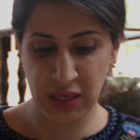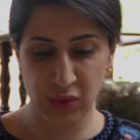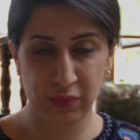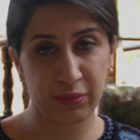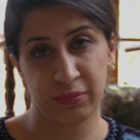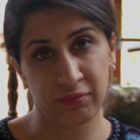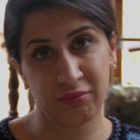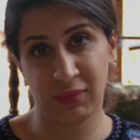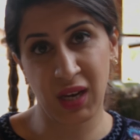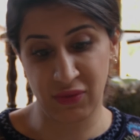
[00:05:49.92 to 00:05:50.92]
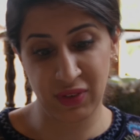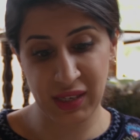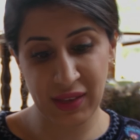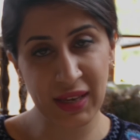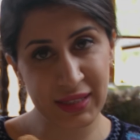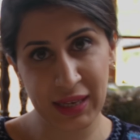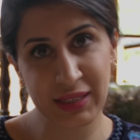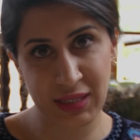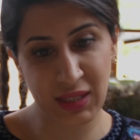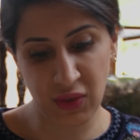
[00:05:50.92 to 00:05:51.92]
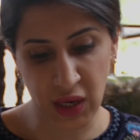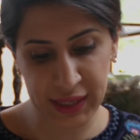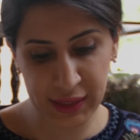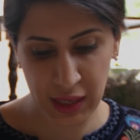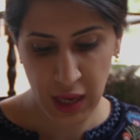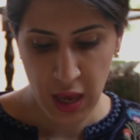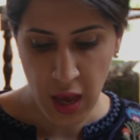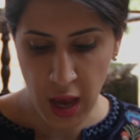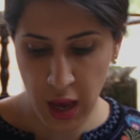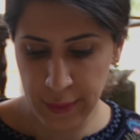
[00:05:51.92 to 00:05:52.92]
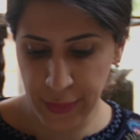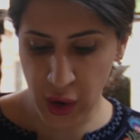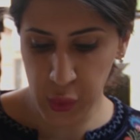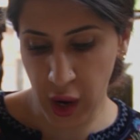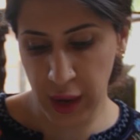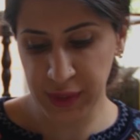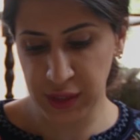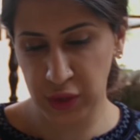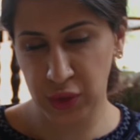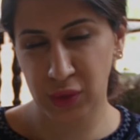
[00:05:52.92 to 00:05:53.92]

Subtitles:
look lovely and they taste divine. But what I'm going to do,